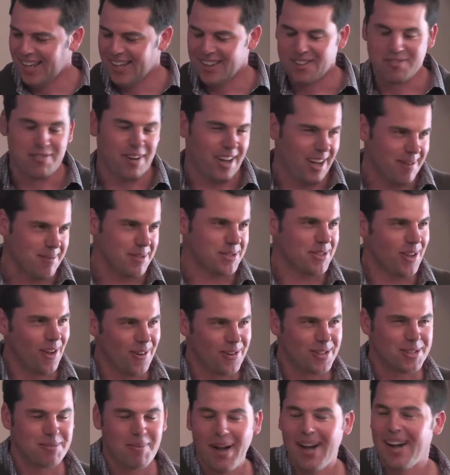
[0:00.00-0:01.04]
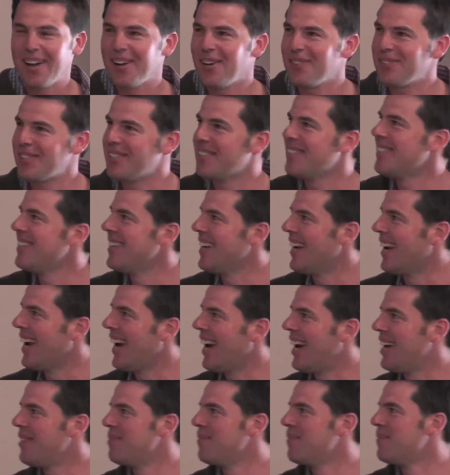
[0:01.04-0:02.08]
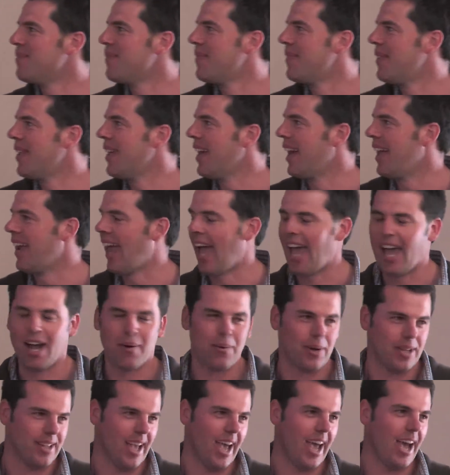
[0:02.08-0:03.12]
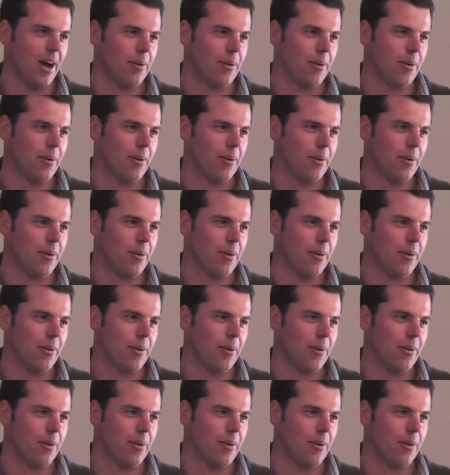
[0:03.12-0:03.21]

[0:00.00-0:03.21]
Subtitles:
the farmer's knowledge part of it, and how we